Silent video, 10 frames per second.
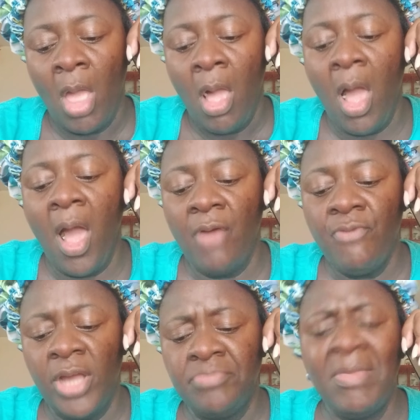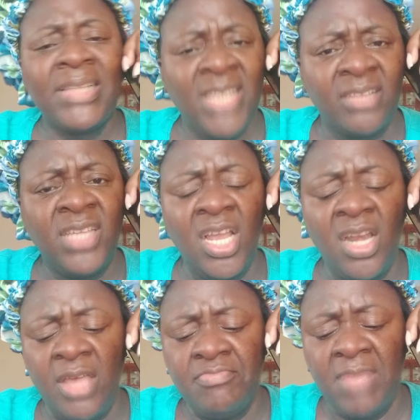right, me take thing
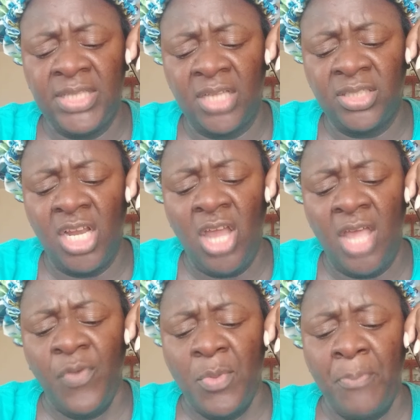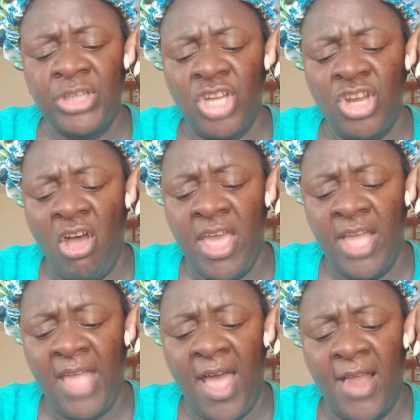light, me take thing light. For me pressure no high
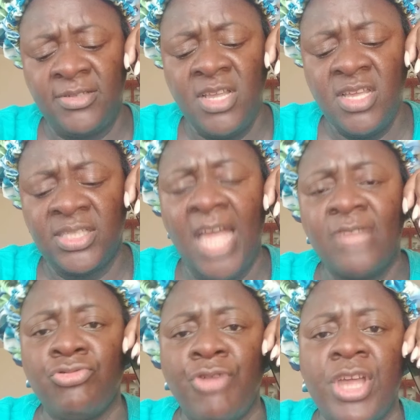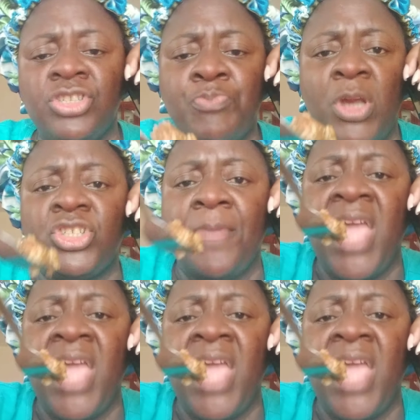at all, decent range pressure me